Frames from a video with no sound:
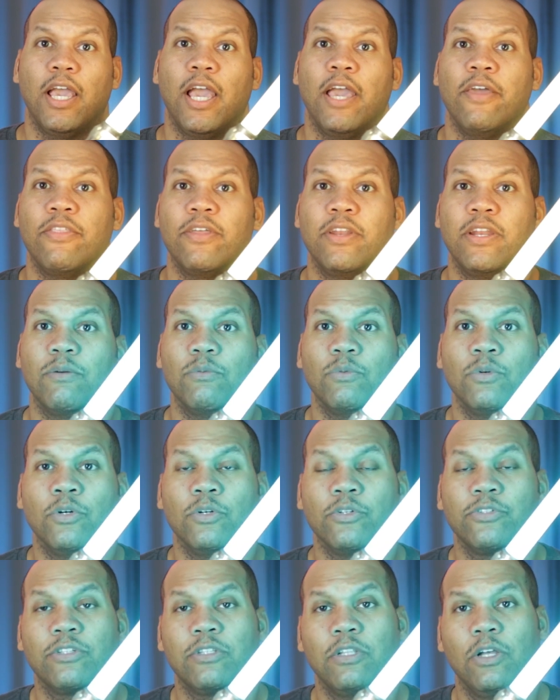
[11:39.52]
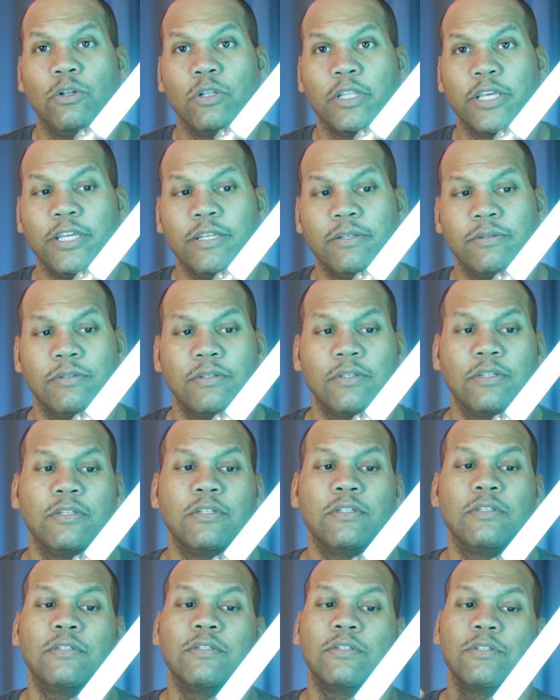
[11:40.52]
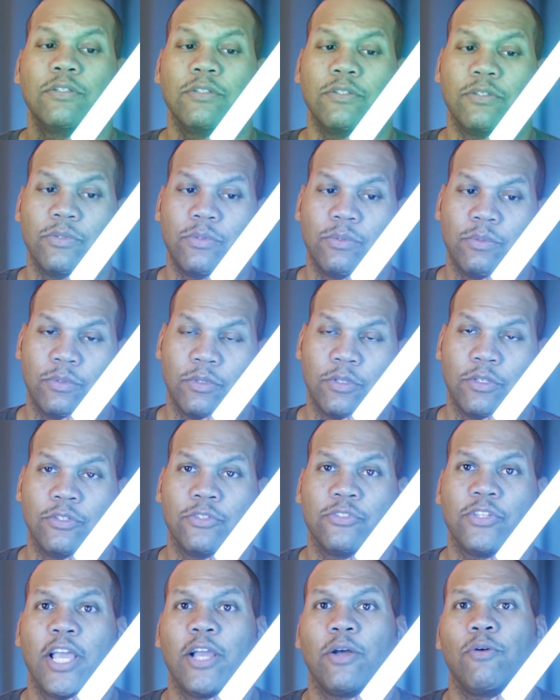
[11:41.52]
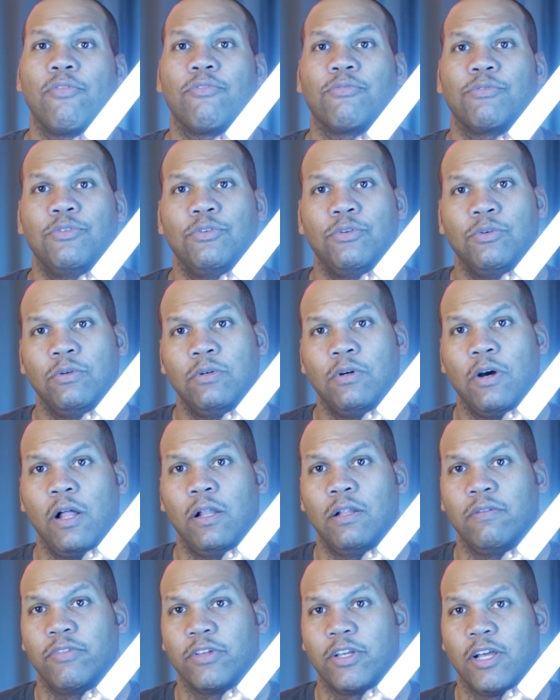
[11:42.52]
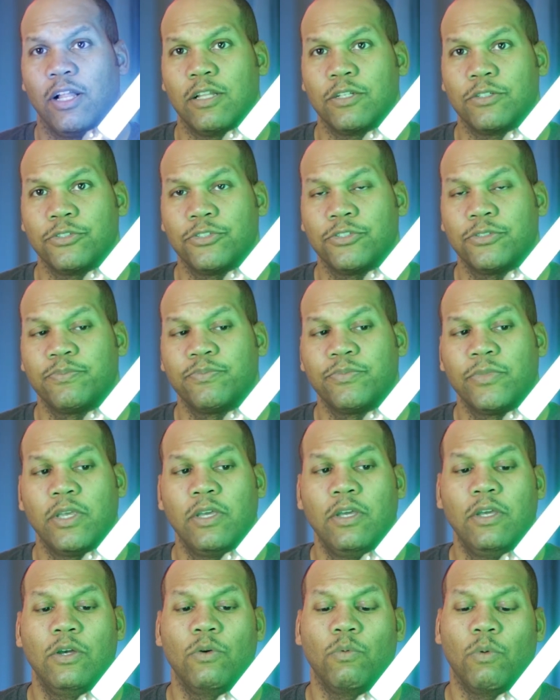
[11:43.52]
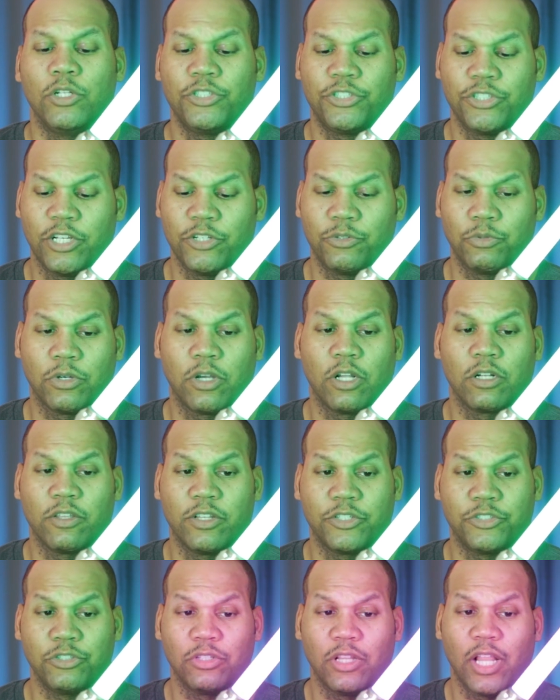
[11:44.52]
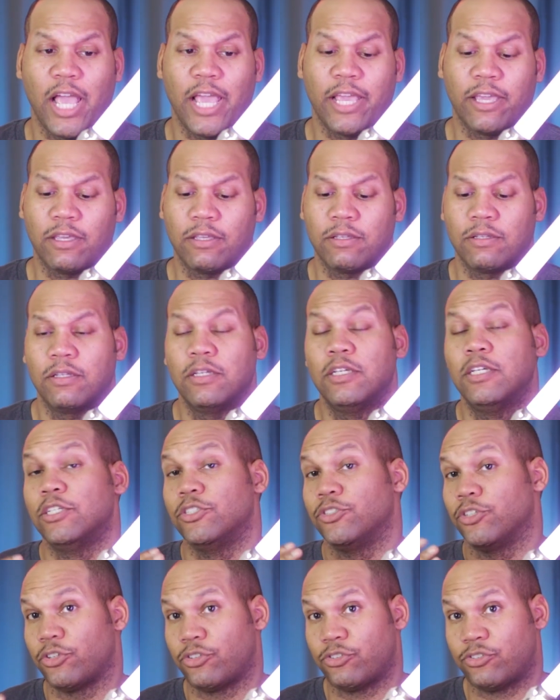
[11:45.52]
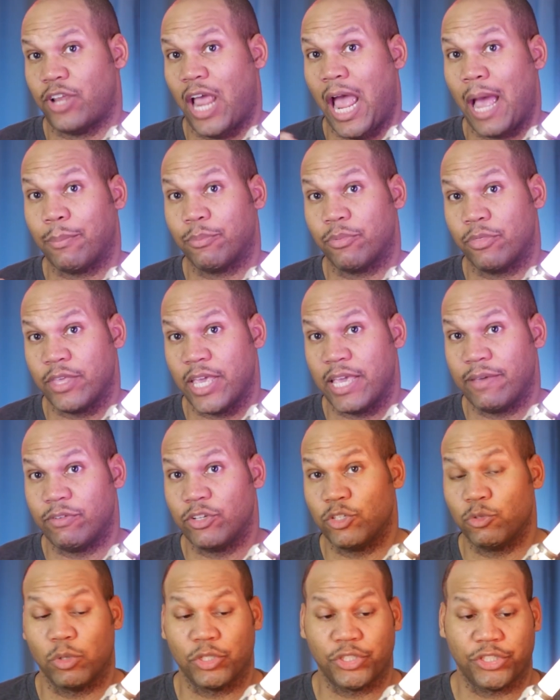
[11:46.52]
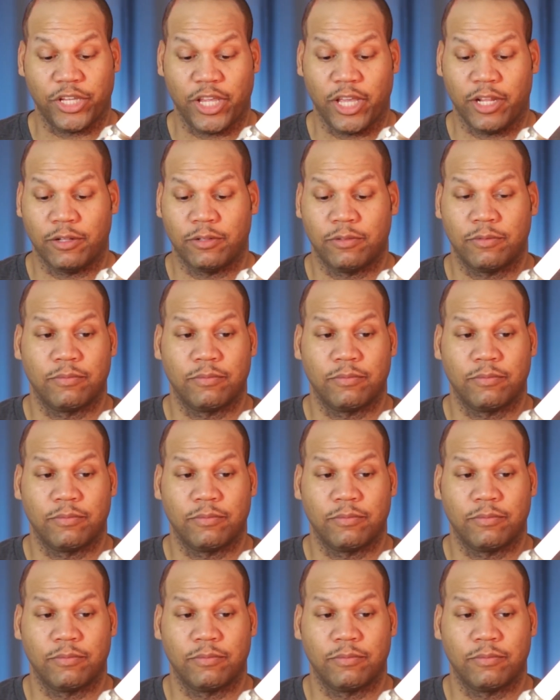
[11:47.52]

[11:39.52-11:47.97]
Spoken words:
And then it will slowly cycle through all of the colors. Once you get to a color that you like, just tap the AV switch again.